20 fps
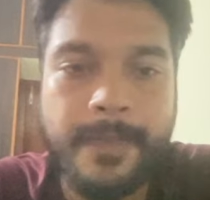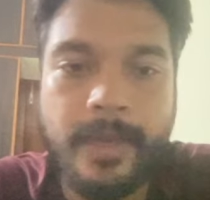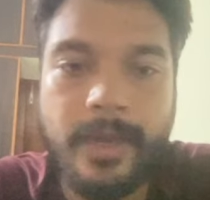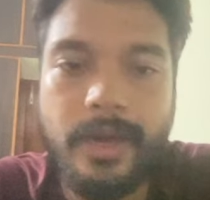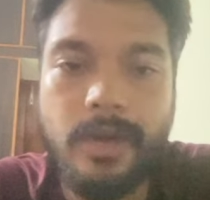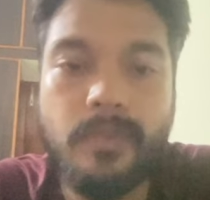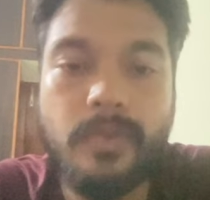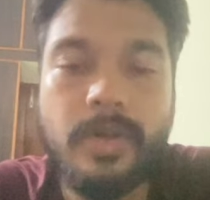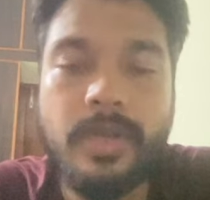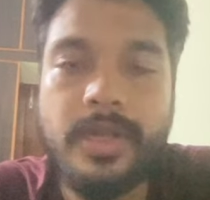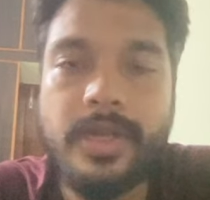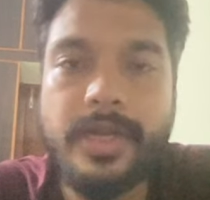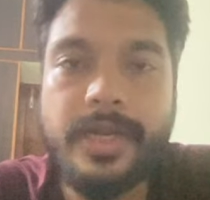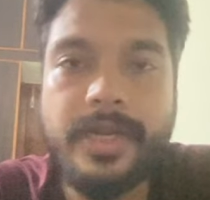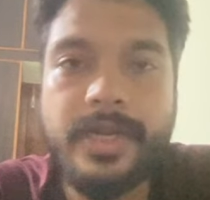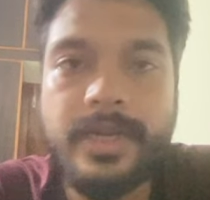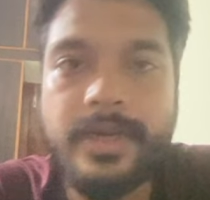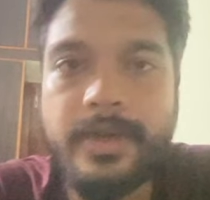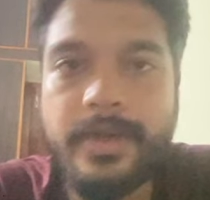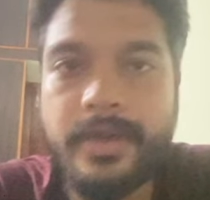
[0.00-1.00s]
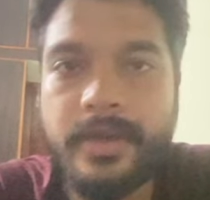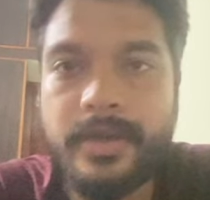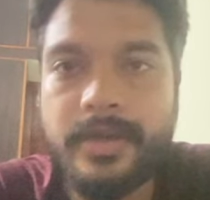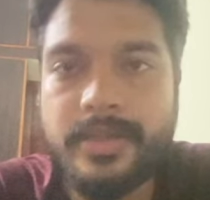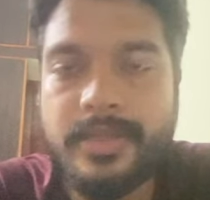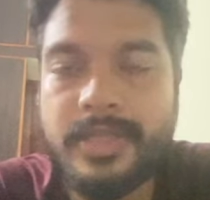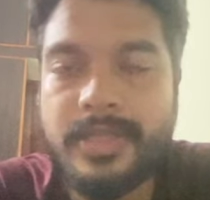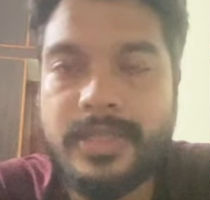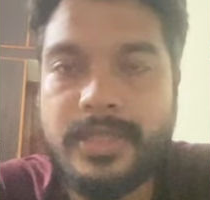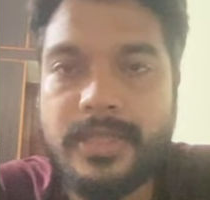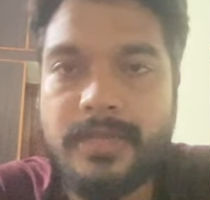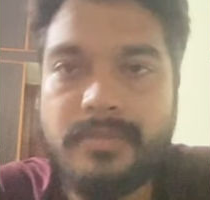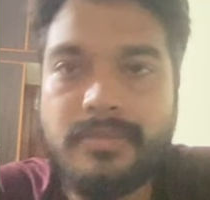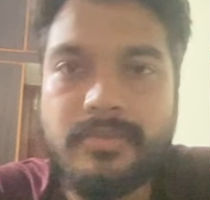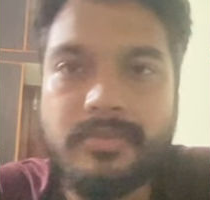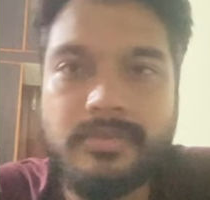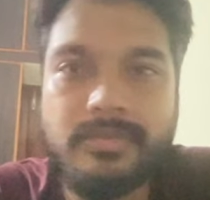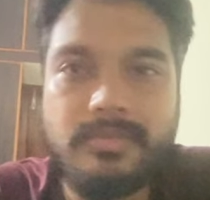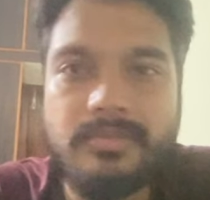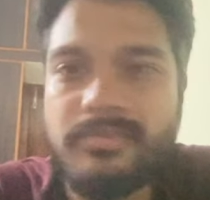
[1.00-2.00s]
I don't want to read
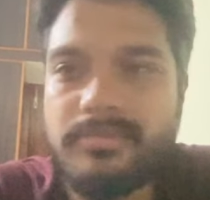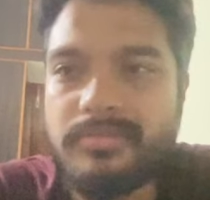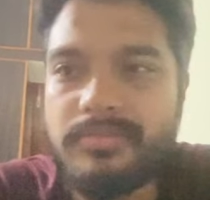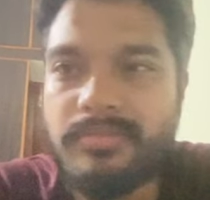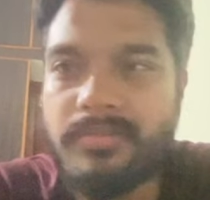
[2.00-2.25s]
system